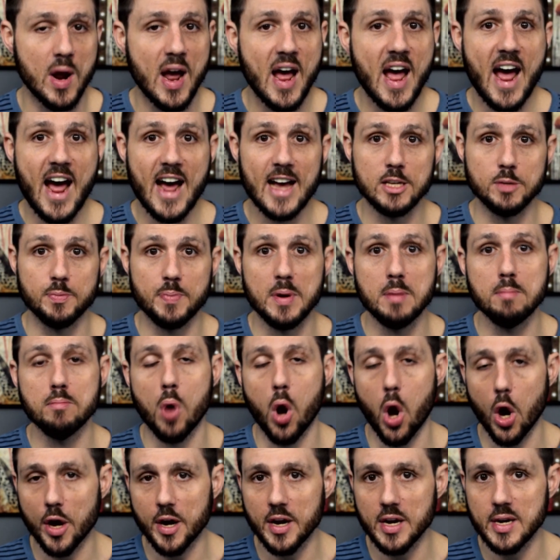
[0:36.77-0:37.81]
has been
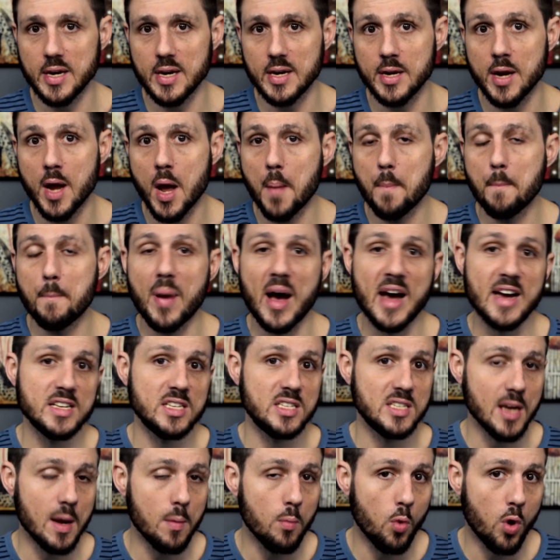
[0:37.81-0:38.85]
marketed by
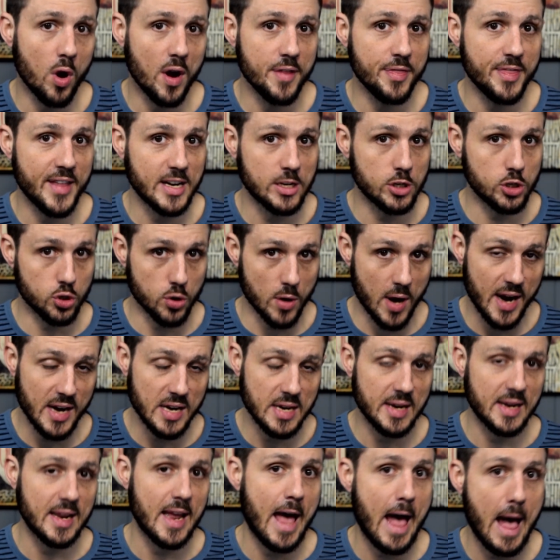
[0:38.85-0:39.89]
someone that's trying to
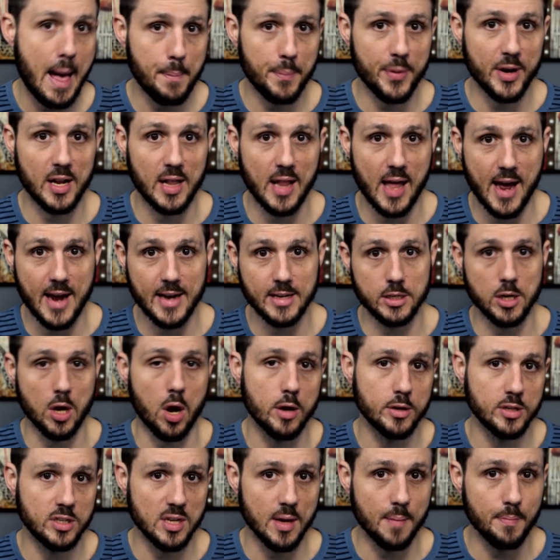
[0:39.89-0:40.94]
capitalize on
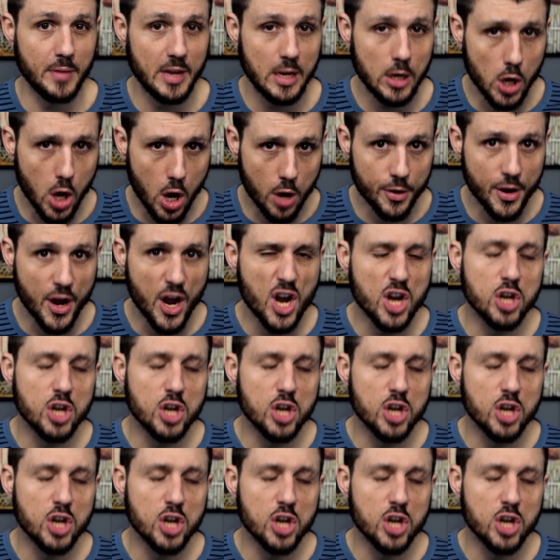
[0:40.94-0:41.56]
something called